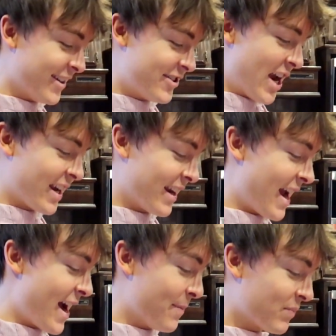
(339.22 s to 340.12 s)
Dear Jack and
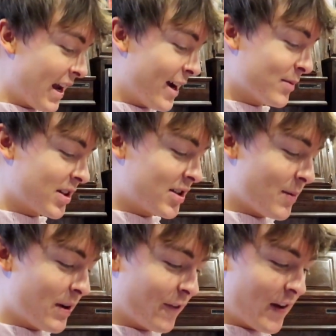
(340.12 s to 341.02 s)
Gab, I'm such
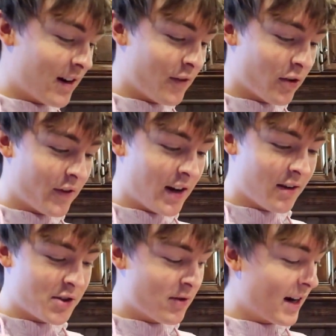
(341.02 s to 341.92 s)
a big fan of your
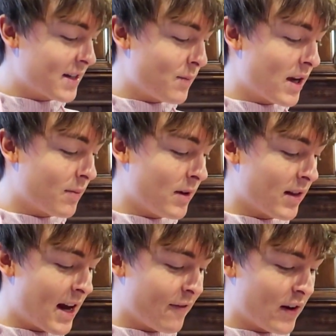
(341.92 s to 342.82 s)
videos. You guys make me
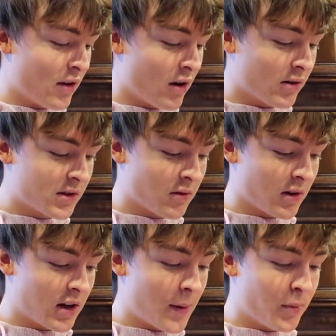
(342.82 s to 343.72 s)
laugh, and you're also
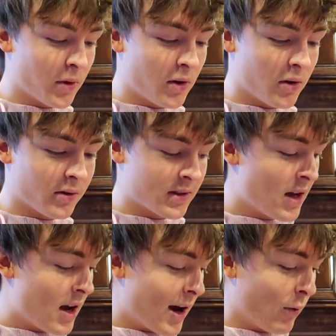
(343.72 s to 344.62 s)
a couple
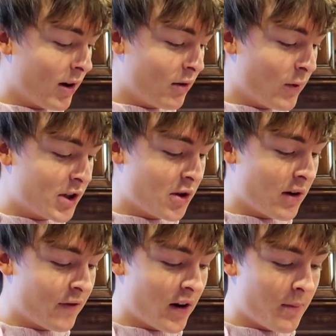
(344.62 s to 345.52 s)
goals. I wanted to wish you
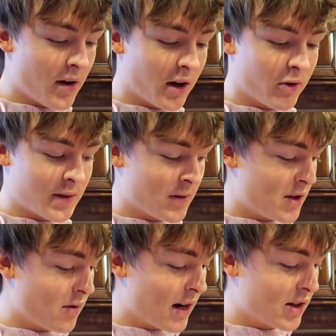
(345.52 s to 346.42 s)
a very Merry
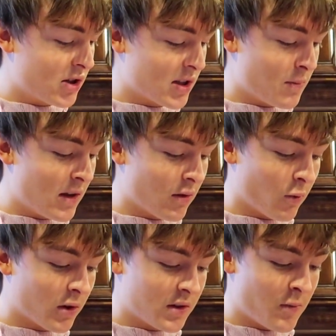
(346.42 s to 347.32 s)
Christmas. You guys just mean the
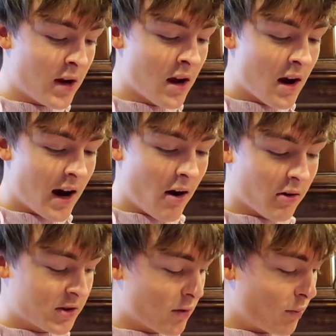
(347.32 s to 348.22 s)
world to me. I
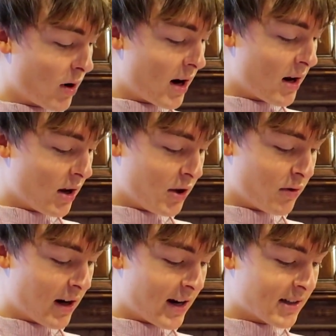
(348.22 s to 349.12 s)
also brought you
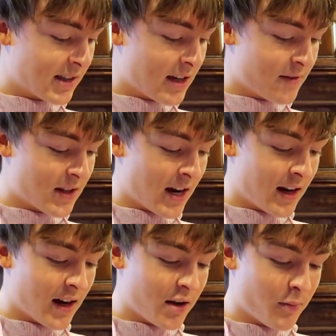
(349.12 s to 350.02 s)
guys gifts. I
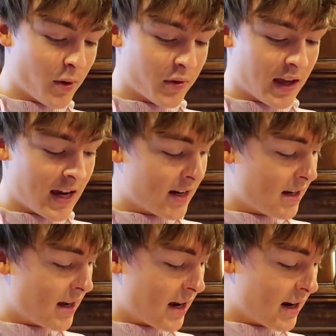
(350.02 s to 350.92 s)
got you both
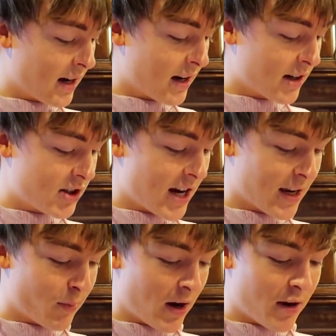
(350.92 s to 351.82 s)
candy, and I got
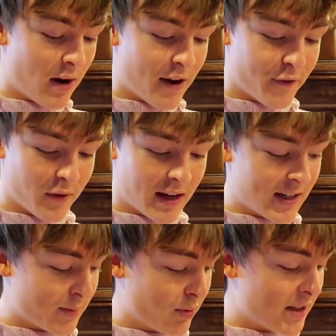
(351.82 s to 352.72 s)
Jack a brand new iPhone
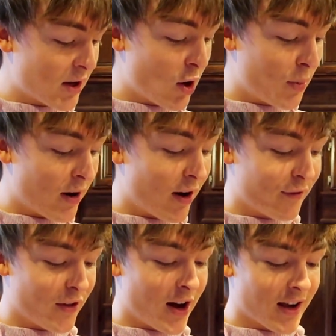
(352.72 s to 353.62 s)
case. Please open
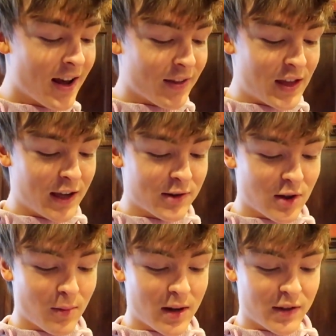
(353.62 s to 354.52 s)
on vlog. Thank you
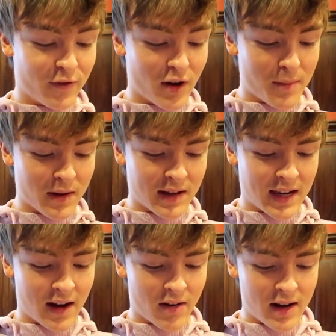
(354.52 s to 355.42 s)
so much from
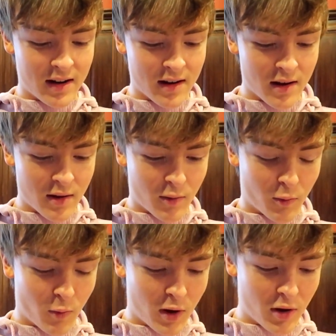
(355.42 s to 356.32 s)
Garen
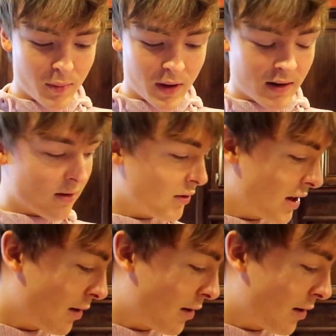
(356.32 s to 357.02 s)
Wilbin. Hold